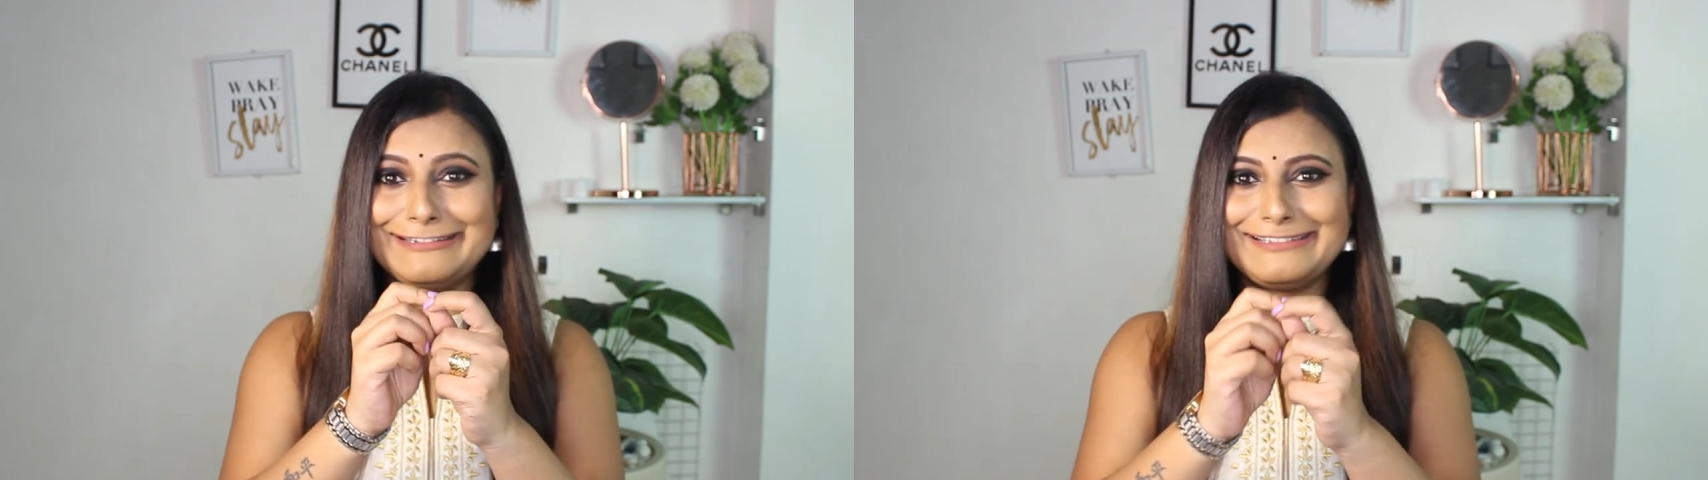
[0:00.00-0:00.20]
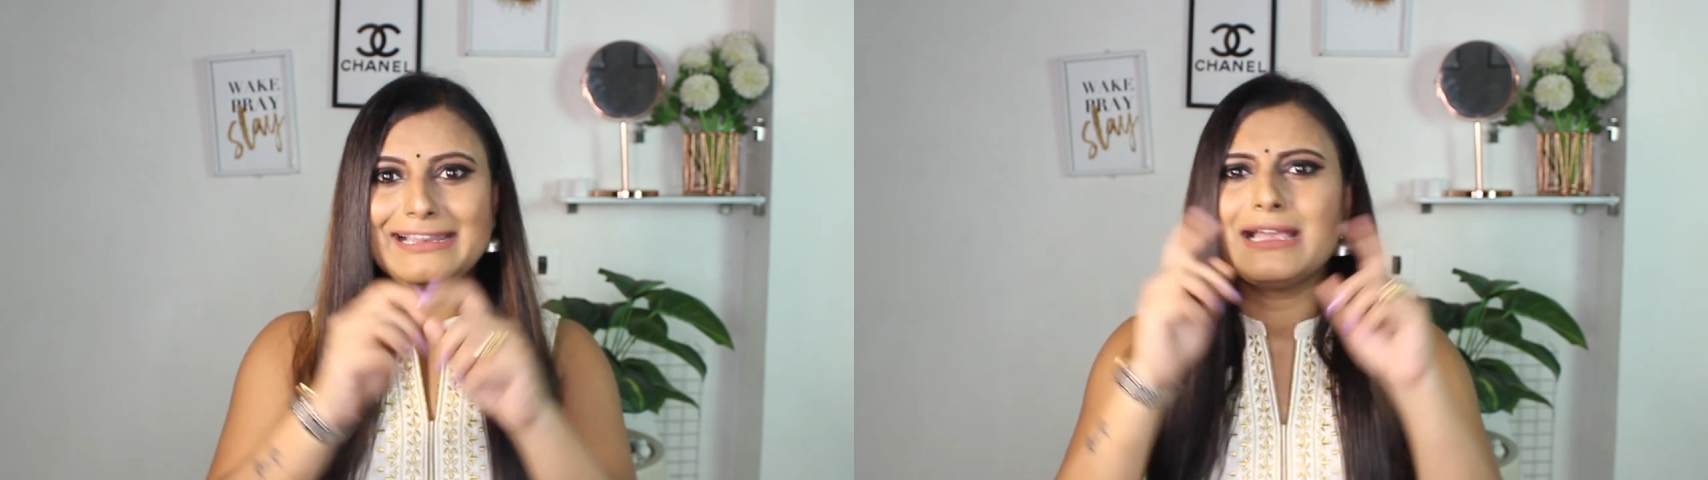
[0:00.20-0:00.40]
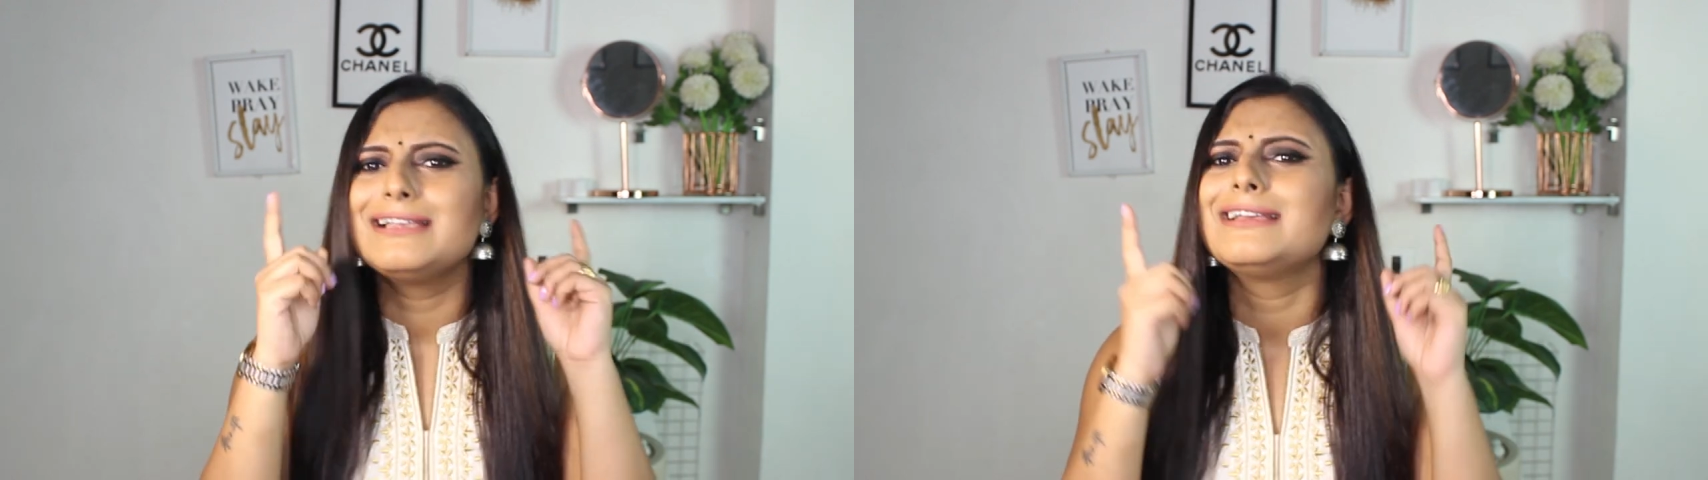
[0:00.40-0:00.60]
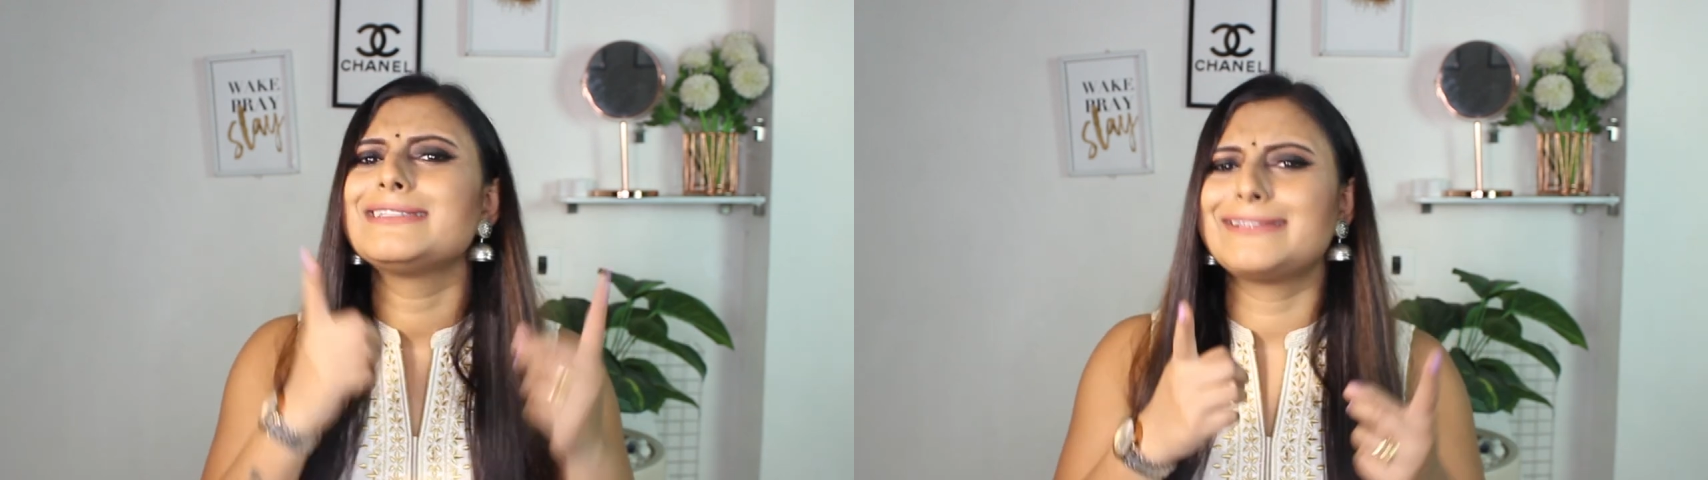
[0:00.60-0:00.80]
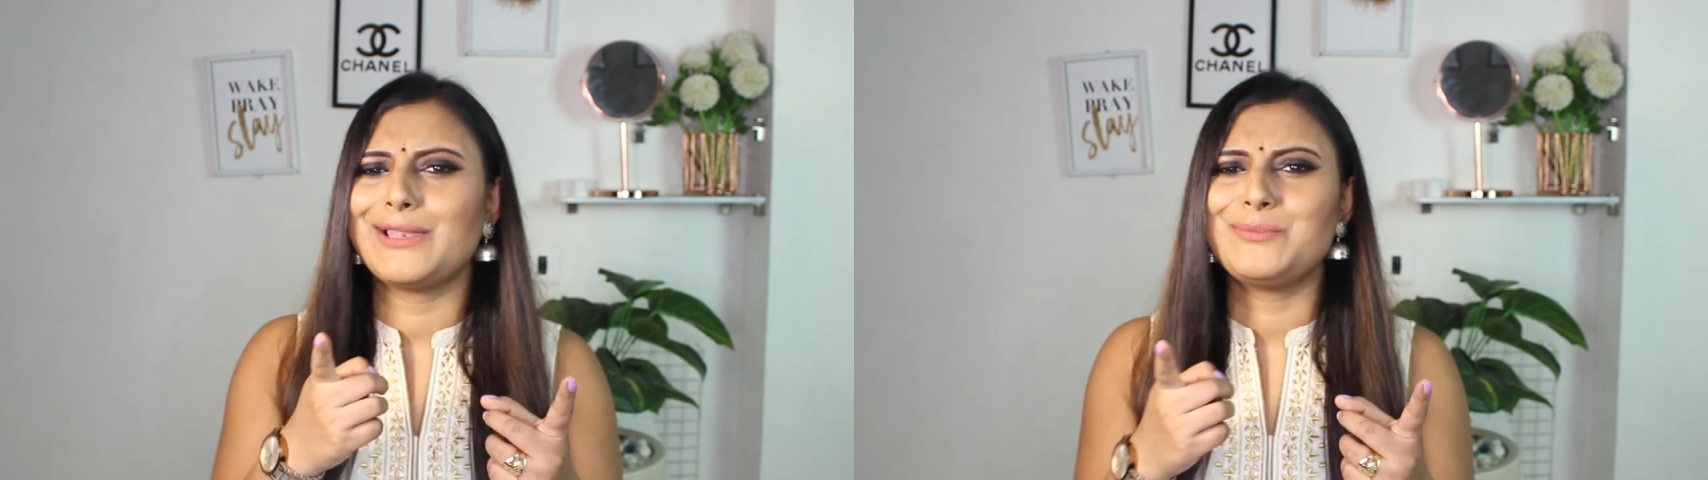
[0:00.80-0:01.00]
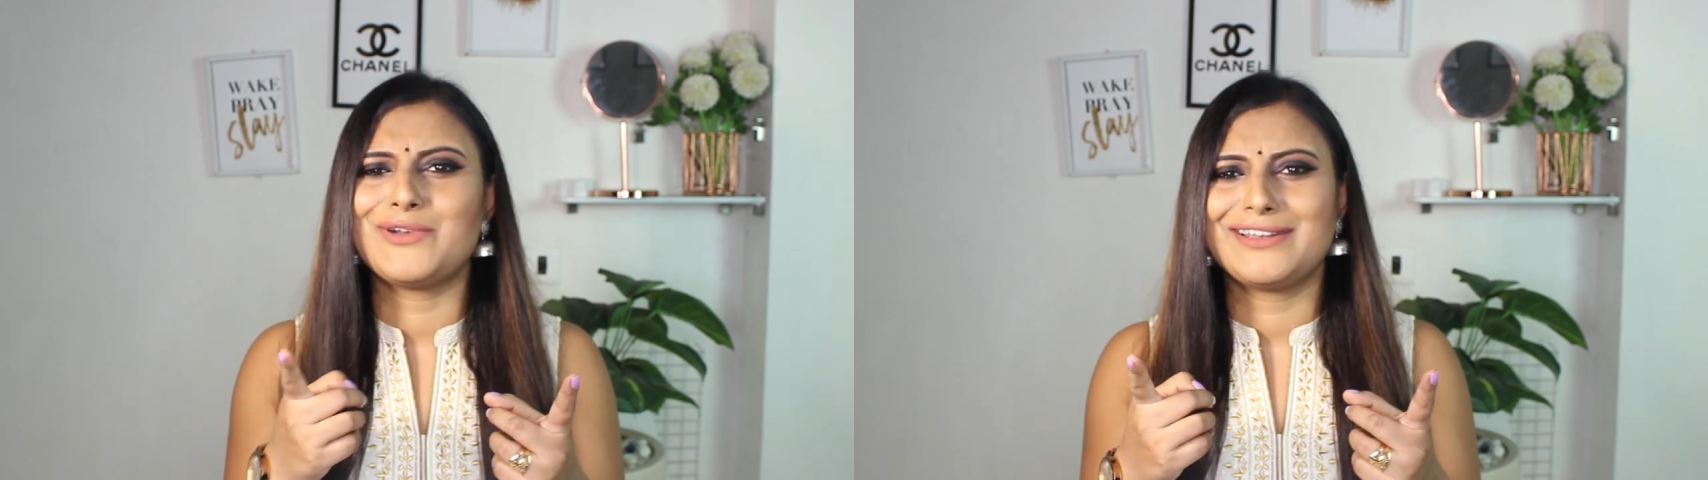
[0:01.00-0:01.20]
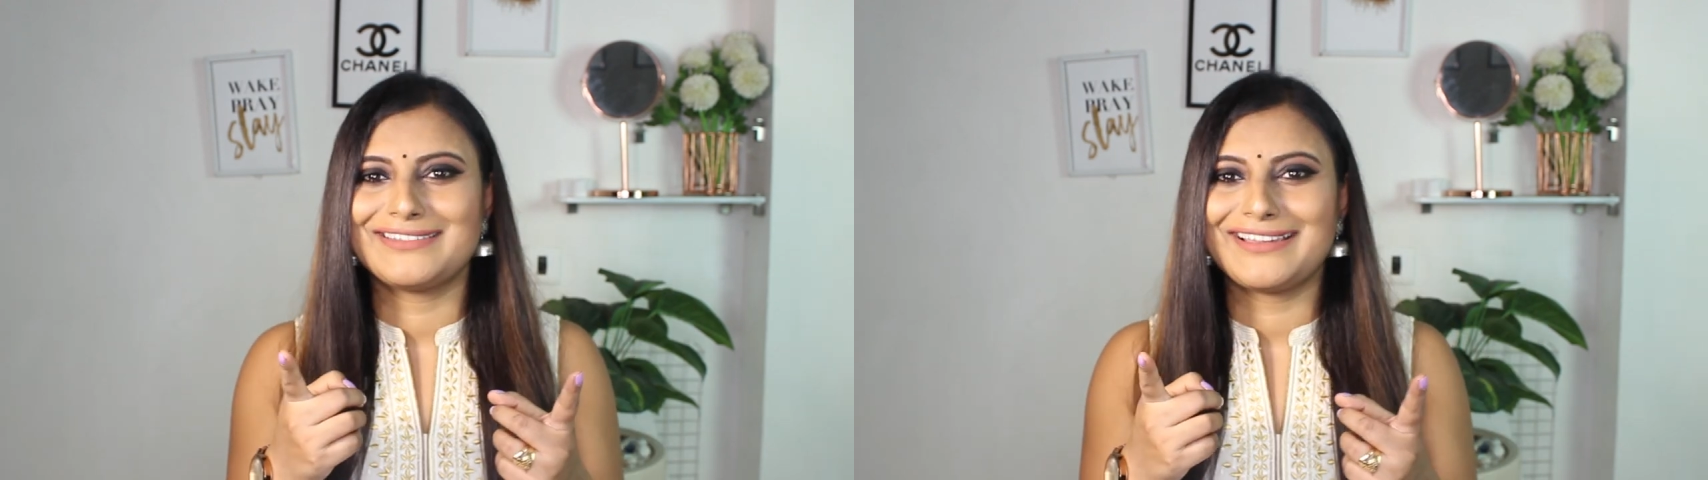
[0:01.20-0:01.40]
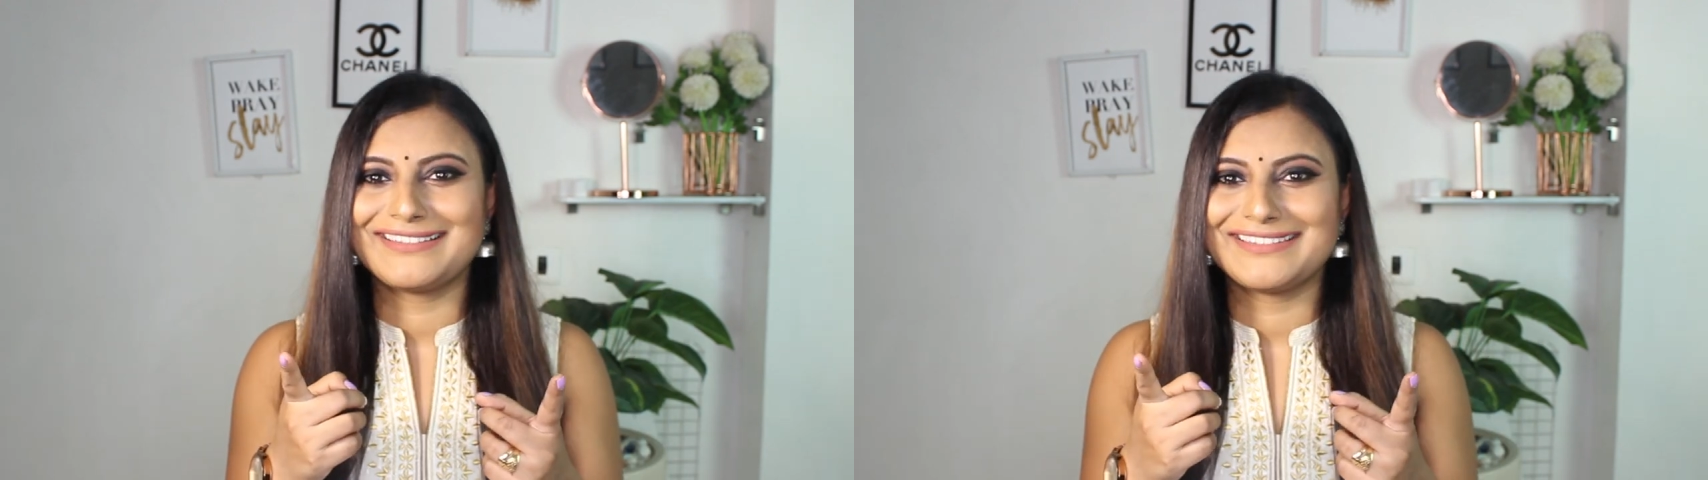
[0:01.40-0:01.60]
needle. Celebrate
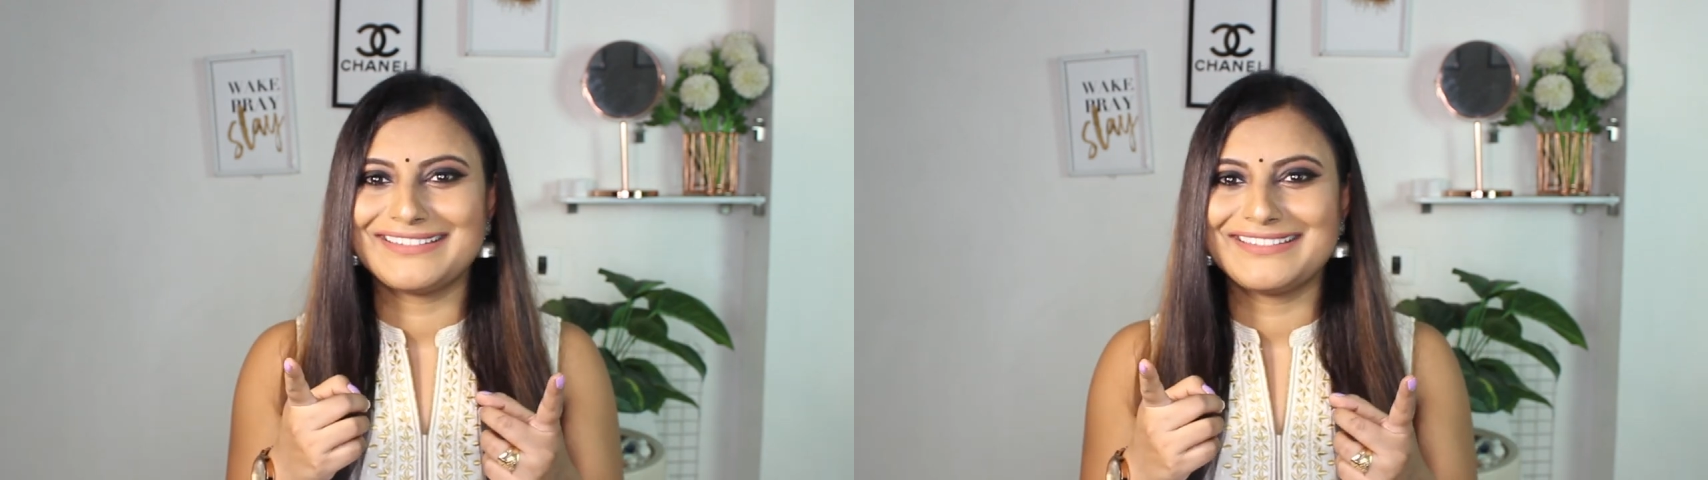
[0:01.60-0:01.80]
that.